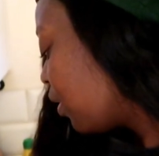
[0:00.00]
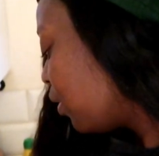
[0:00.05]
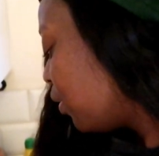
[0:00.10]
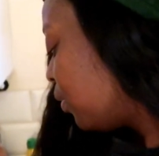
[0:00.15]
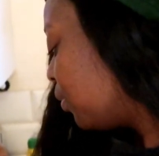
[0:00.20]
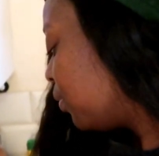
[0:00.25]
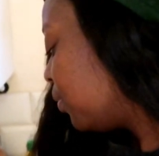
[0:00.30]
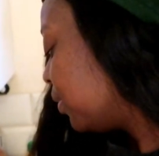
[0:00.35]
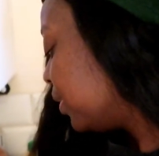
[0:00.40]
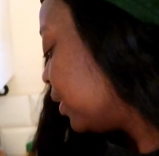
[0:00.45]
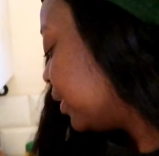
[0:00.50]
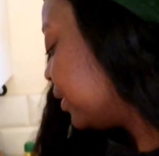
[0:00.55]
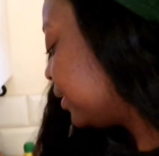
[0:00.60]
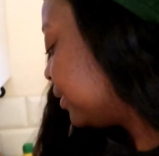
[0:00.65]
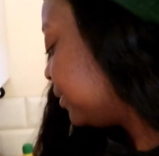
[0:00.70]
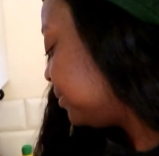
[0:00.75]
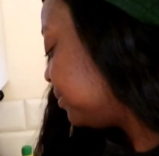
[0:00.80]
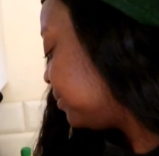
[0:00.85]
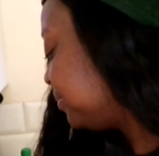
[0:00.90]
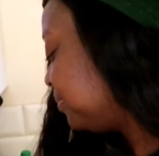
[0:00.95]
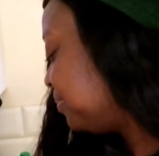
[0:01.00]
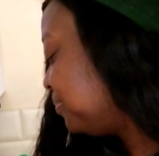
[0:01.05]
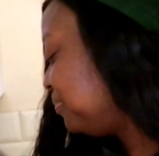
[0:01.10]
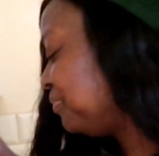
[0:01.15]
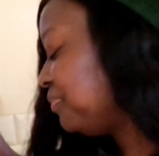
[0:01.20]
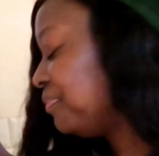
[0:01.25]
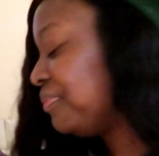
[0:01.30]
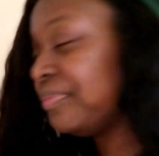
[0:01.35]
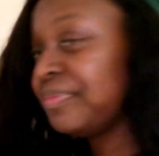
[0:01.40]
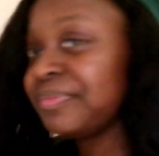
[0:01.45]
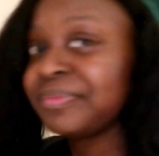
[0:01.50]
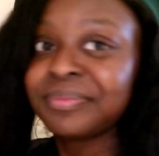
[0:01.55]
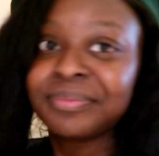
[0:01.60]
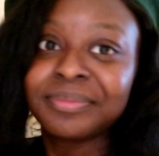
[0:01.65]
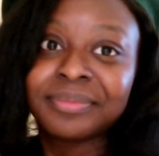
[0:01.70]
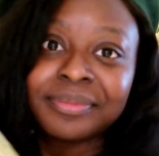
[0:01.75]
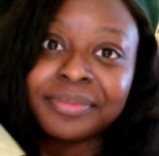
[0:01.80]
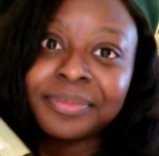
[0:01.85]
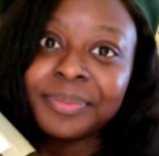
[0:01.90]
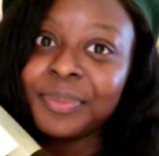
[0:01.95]
Oh.
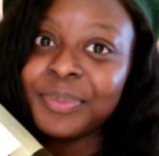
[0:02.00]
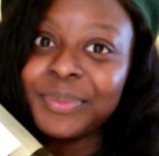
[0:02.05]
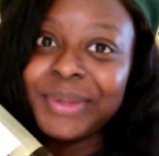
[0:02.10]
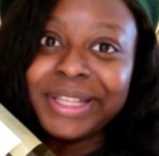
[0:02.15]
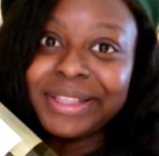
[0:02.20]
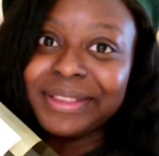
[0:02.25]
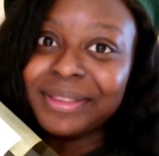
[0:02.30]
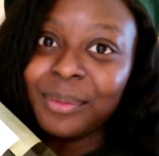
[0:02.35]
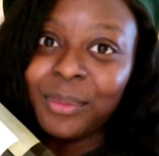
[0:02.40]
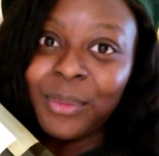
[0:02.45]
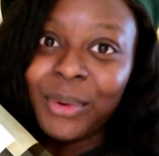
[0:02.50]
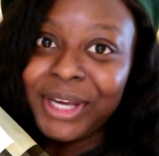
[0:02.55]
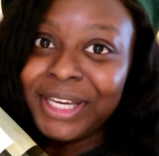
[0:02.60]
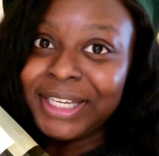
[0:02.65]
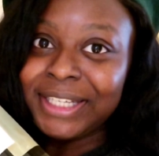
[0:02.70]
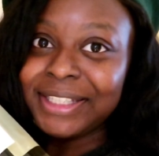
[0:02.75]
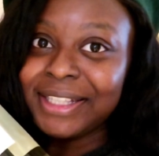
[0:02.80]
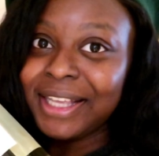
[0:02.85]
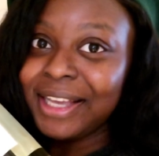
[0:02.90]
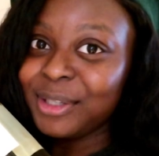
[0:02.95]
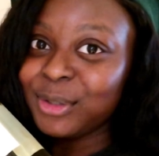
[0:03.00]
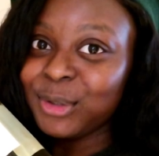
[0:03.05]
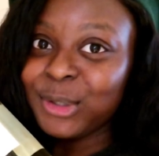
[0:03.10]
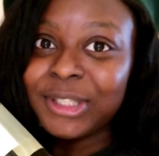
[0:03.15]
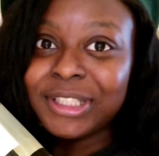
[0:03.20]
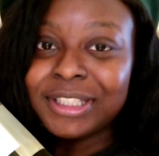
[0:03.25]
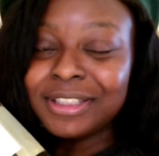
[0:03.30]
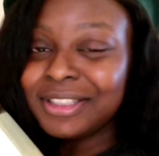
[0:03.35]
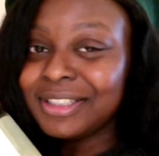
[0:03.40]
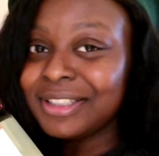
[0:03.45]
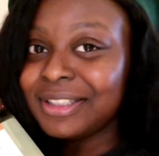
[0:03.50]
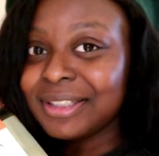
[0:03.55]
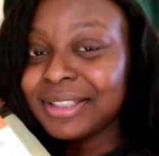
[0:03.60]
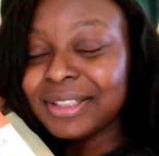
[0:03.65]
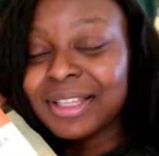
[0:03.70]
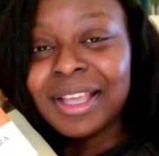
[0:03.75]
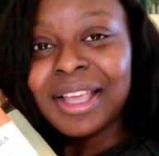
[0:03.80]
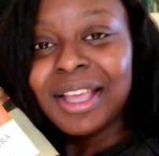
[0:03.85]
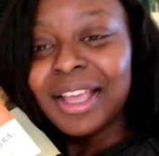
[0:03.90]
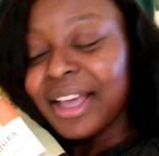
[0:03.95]
And the wine. I just need...
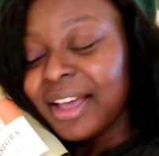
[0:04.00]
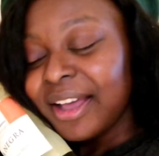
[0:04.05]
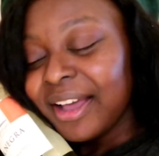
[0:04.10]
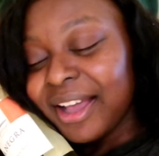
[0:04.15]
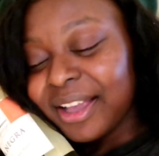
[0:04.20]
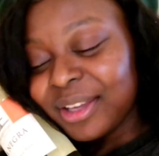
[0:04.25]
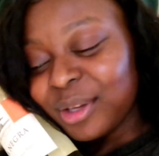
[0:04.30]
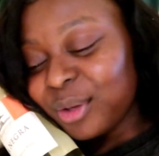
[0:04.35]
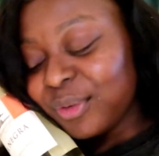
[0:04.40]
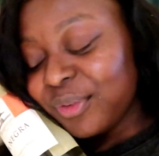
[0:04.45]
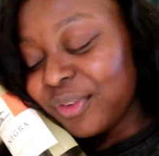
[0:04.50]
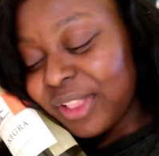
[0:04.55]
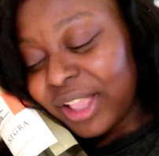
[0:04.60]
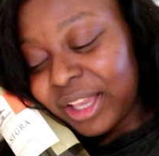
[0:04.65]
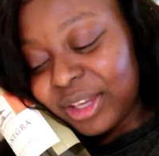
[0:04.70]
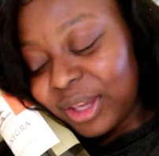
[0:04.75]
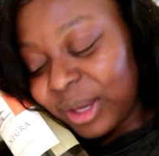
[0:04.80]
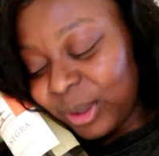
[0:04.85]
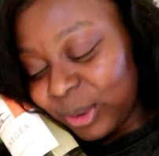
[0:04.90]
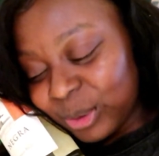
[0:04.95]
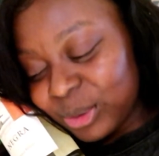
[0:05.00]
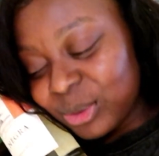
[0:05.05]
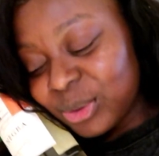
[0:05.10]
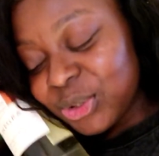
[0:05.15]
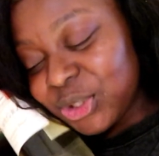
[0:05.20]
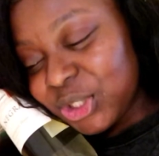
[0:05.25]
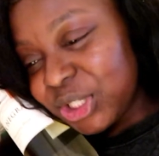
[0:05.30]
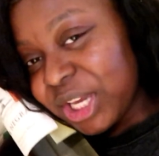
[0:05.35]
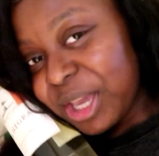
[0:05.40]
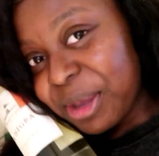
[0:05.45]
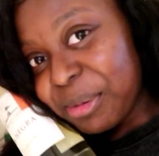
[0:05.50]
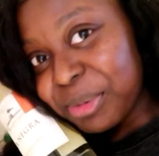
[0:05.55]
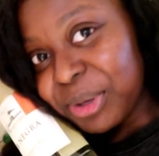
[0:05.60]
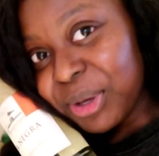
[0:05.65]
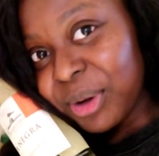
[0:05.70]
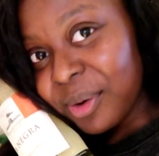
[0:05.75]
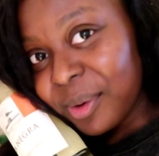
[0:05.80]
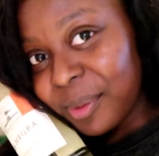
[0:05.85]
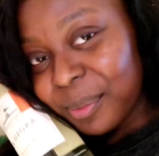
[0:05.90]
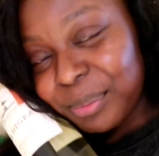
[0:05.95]
I just feel like you're going to cheer me
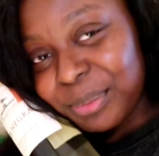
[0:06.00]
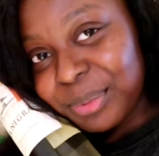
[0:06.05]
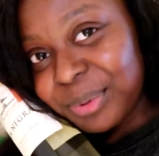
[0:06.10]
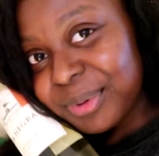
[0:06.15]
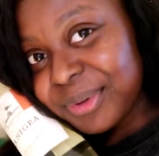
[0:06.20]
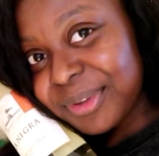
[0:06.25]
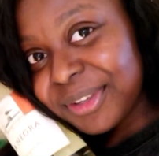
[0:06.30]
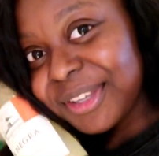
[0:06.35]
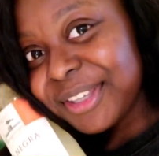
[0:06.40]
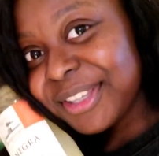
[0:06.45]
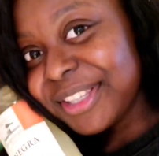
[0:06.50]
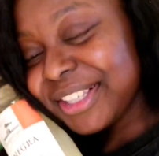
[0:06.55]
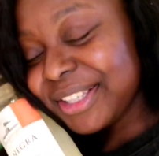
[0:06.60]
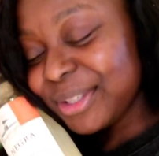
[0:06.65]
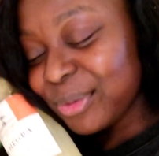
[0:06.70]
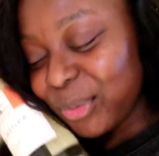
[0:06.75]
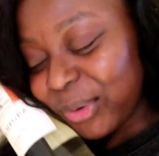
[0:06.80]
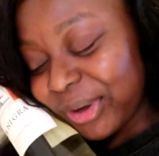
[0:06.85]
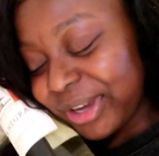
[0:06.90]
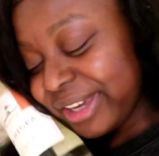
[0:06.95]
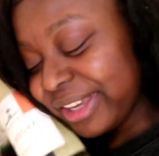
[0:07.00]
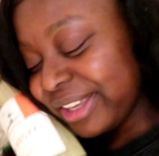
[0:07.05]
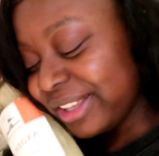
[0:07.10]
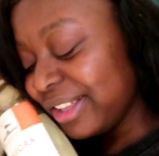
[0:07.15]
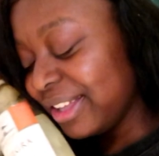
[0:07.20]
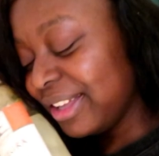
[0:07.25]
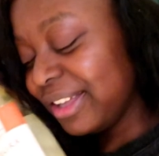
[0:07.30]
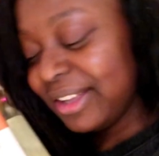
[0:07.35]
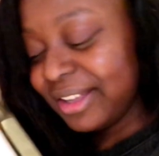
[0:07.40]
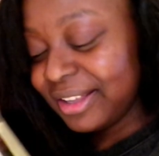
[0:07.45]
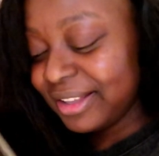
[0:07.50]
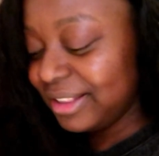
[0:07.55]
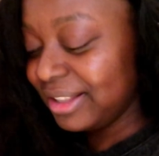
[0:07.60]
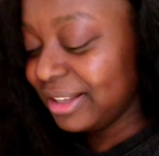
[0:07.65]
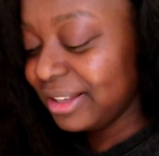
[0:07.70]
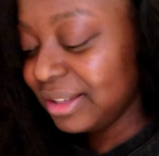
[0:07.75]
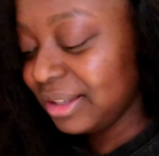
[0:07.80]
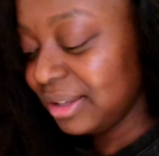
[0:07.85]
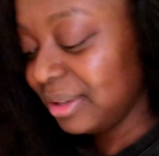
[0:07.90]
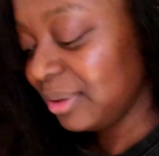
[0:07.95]
up. This wine. Ugh,
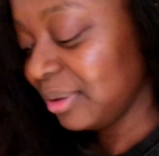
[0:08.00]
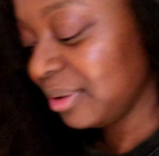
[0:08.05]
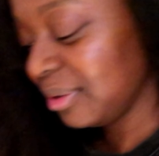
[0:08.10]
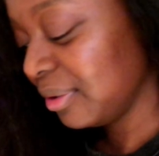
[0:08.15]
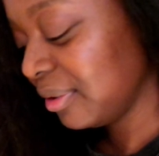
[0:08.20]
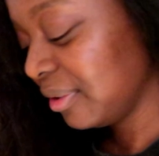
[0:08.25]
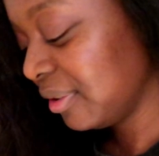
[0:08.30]
thank you.